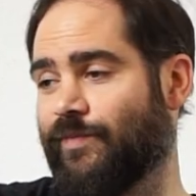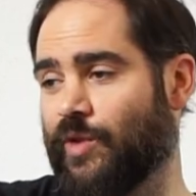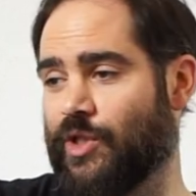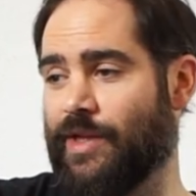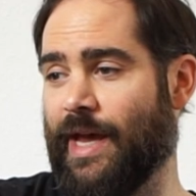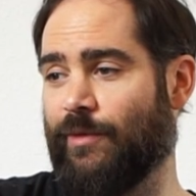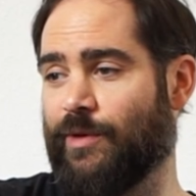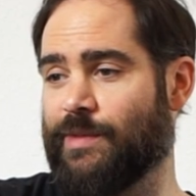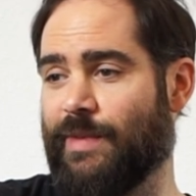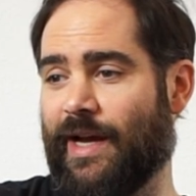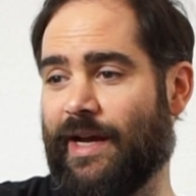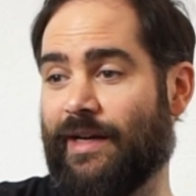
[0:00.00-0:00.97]
So that was
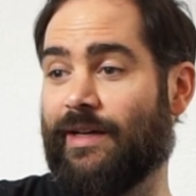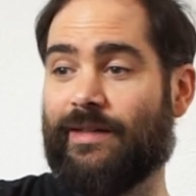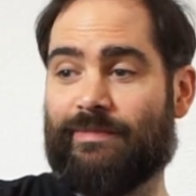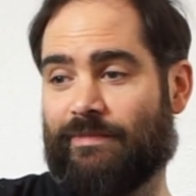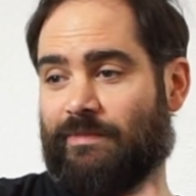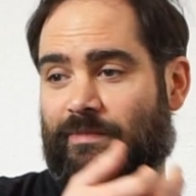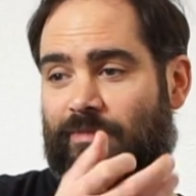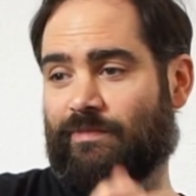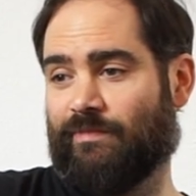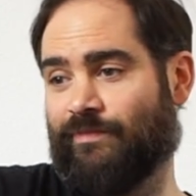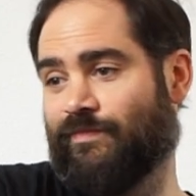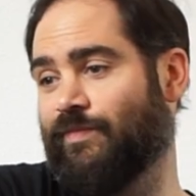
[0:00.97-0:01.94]
my
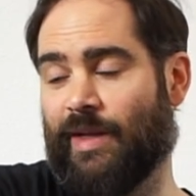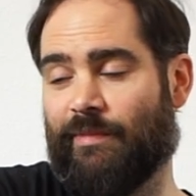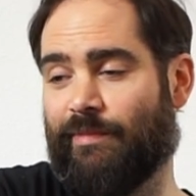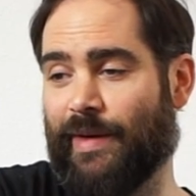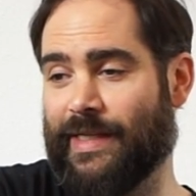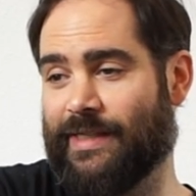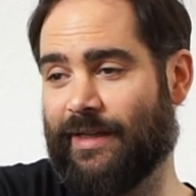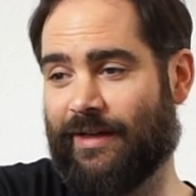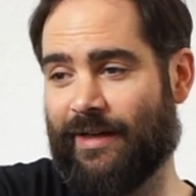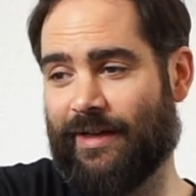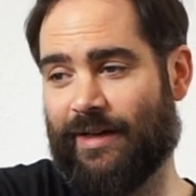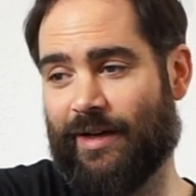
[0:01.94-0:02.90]
basic
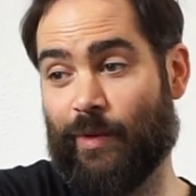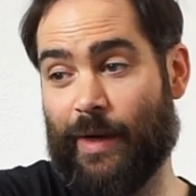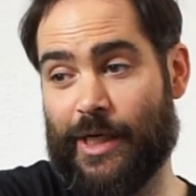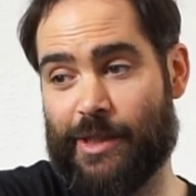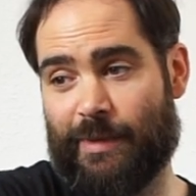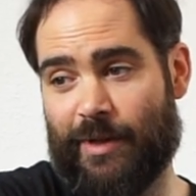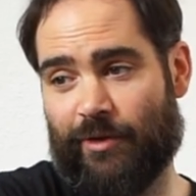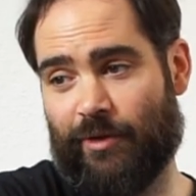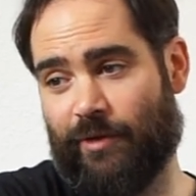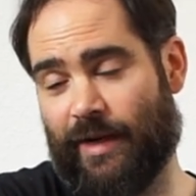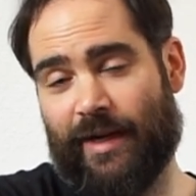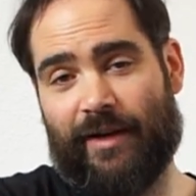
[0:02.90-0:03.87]
arrangement
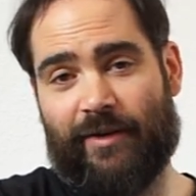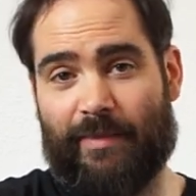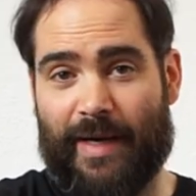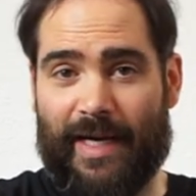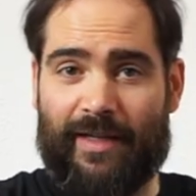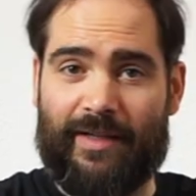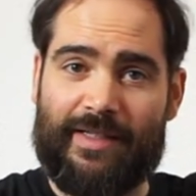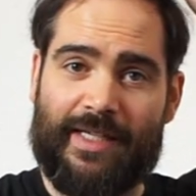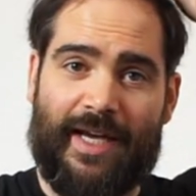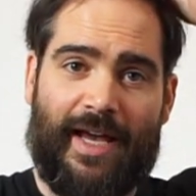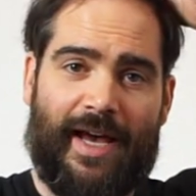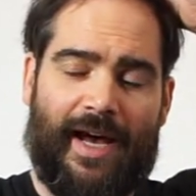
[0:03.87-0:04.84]
through 900 Miles.
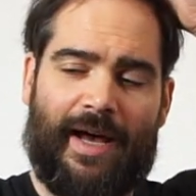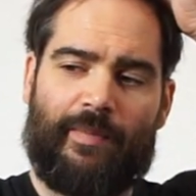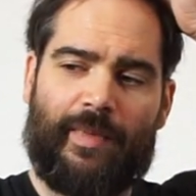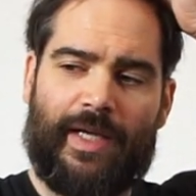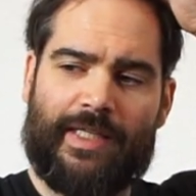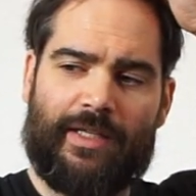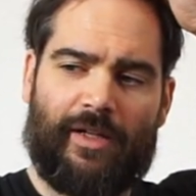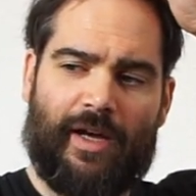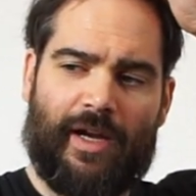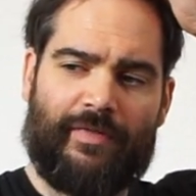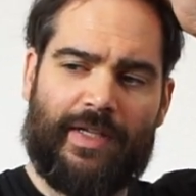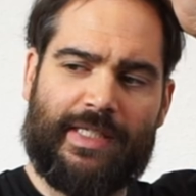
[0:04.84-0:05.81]
It's a
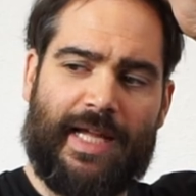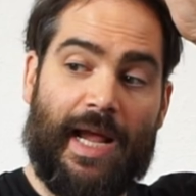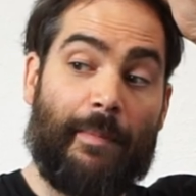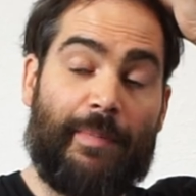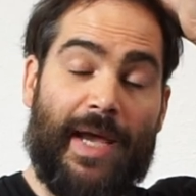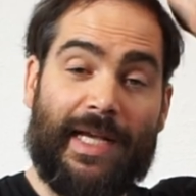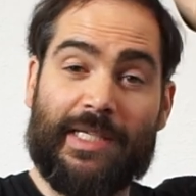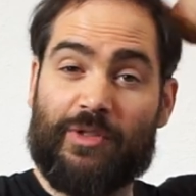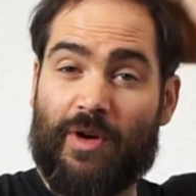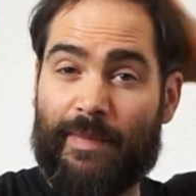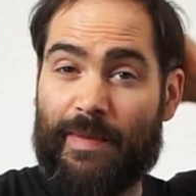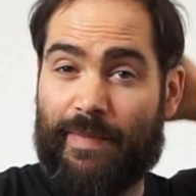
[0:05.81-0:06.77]
lot of this like pick
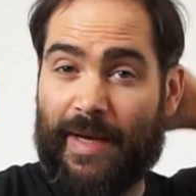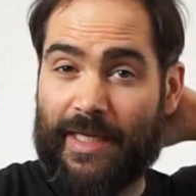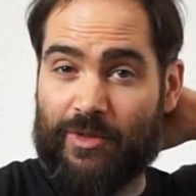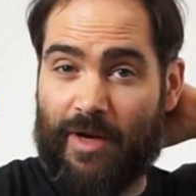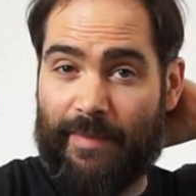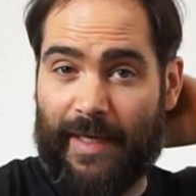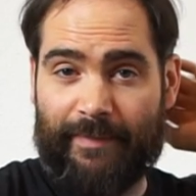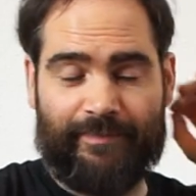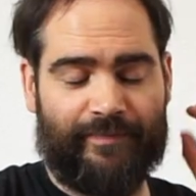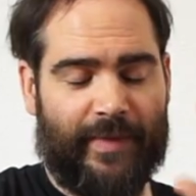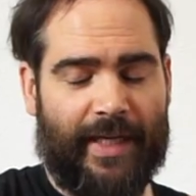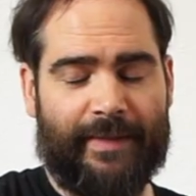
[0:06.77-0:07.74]
strummy
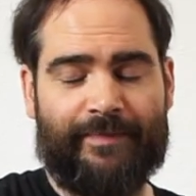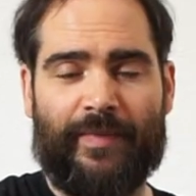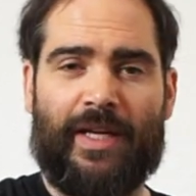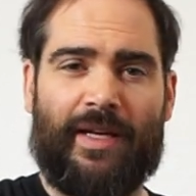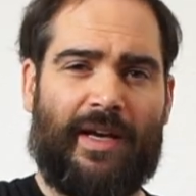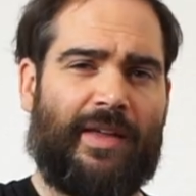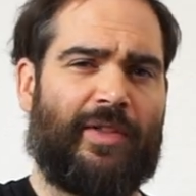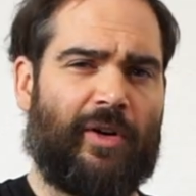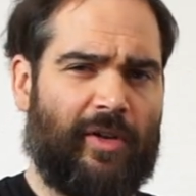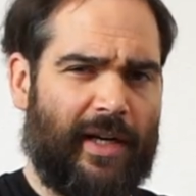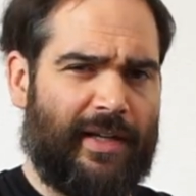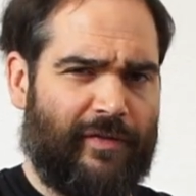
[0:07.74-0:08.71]
thing. There are
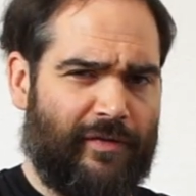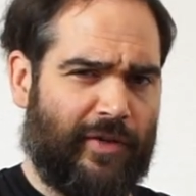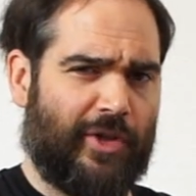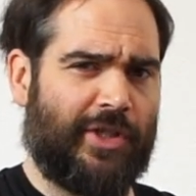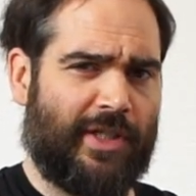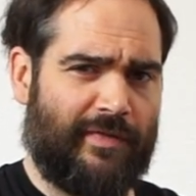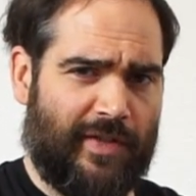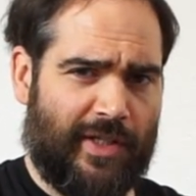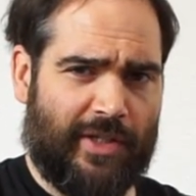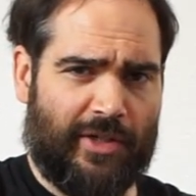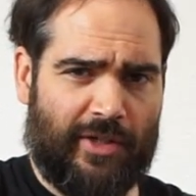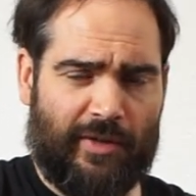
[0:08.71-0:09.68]
a lot of different versions of
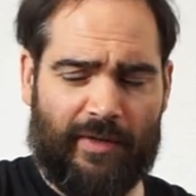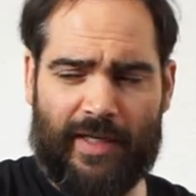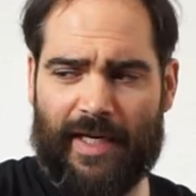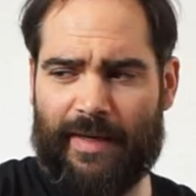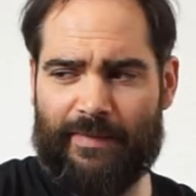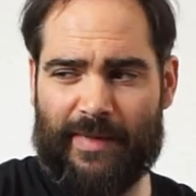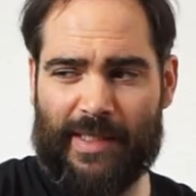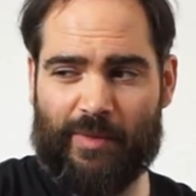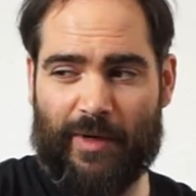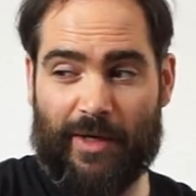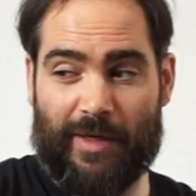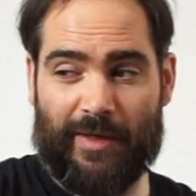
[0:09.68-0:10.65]
this tune. This
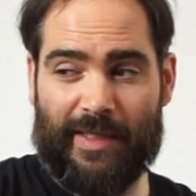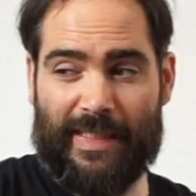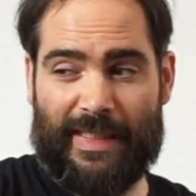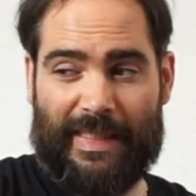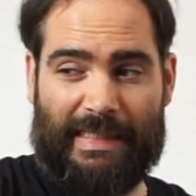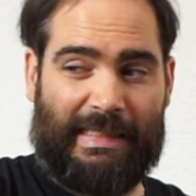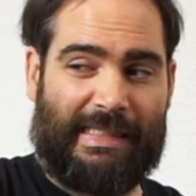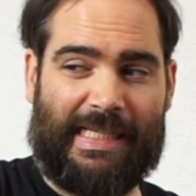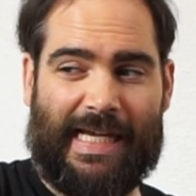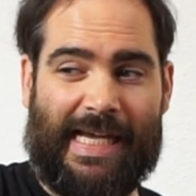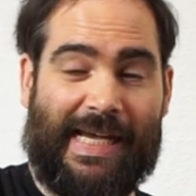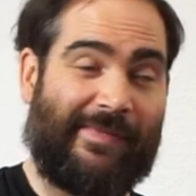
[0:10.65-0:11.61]
one
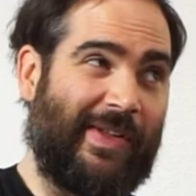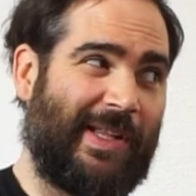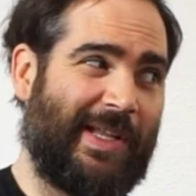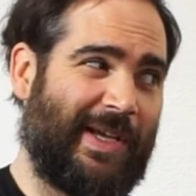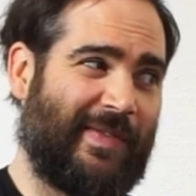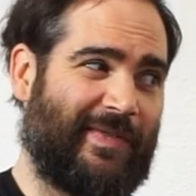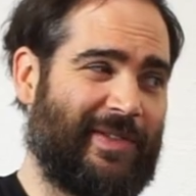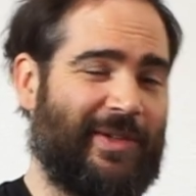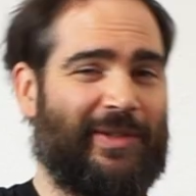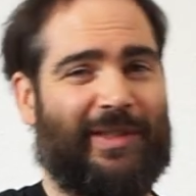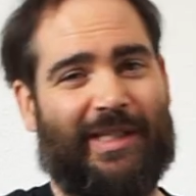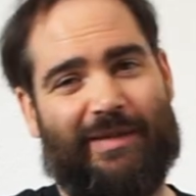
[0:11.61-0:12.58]
is heavily
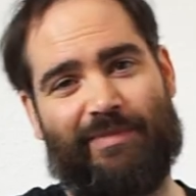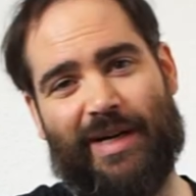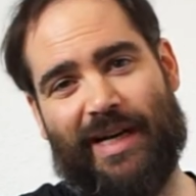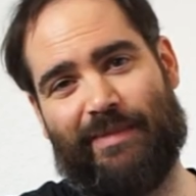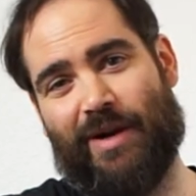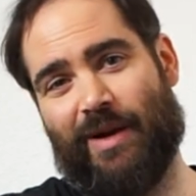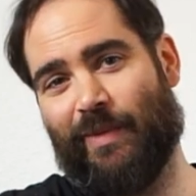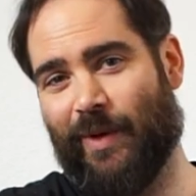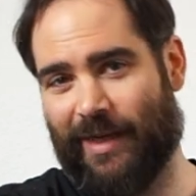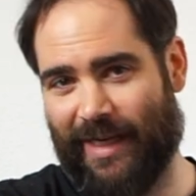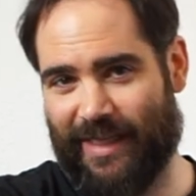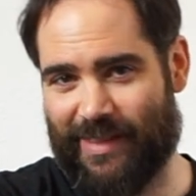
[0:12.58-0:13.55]
influenced by
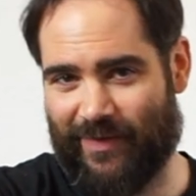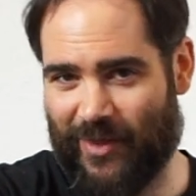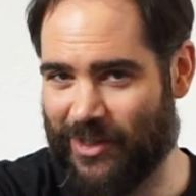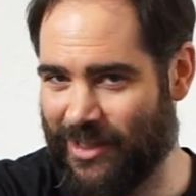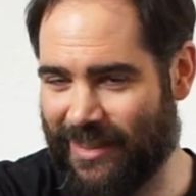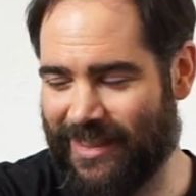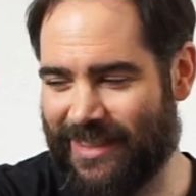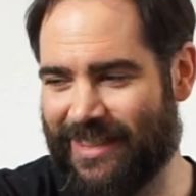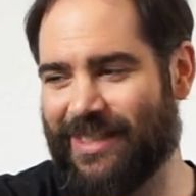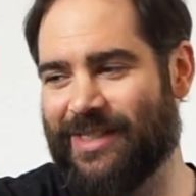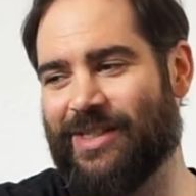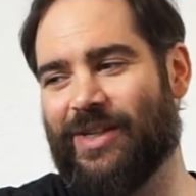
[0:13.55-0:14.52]
Barbara Dane's version.
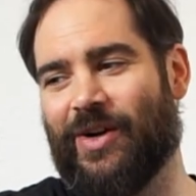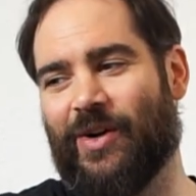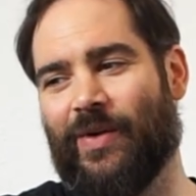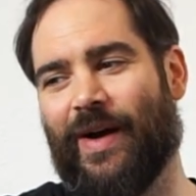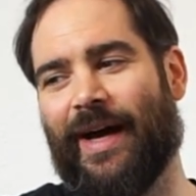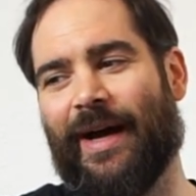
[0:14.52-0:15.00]
So,